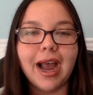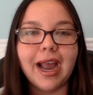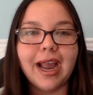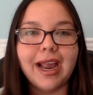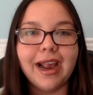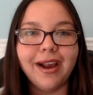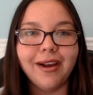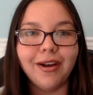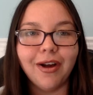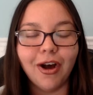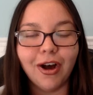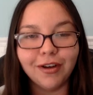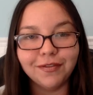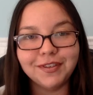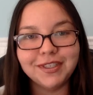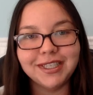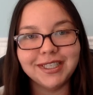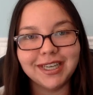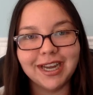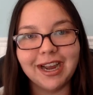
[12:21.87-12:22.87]
I
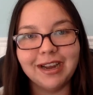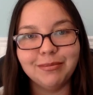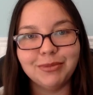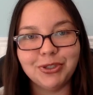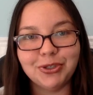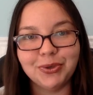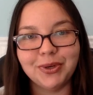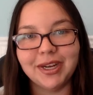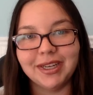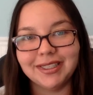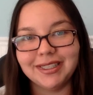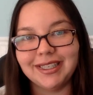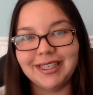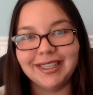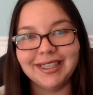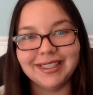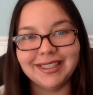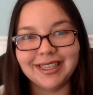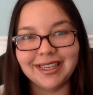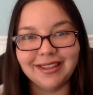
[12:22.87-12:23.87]
oftentimes do not
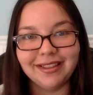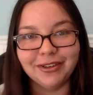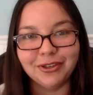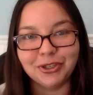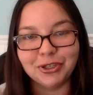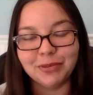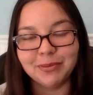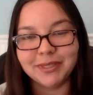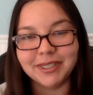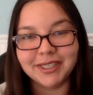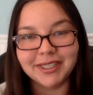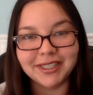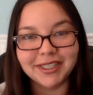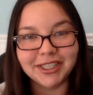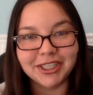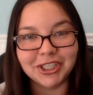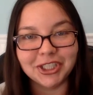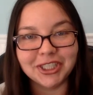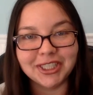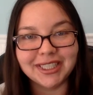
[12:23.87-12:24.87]
see this in their terms and
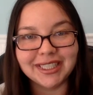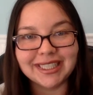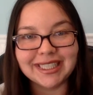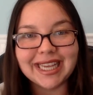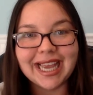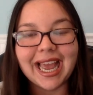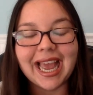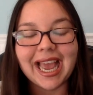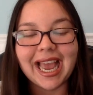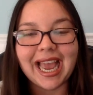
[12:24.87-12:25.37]
conditions.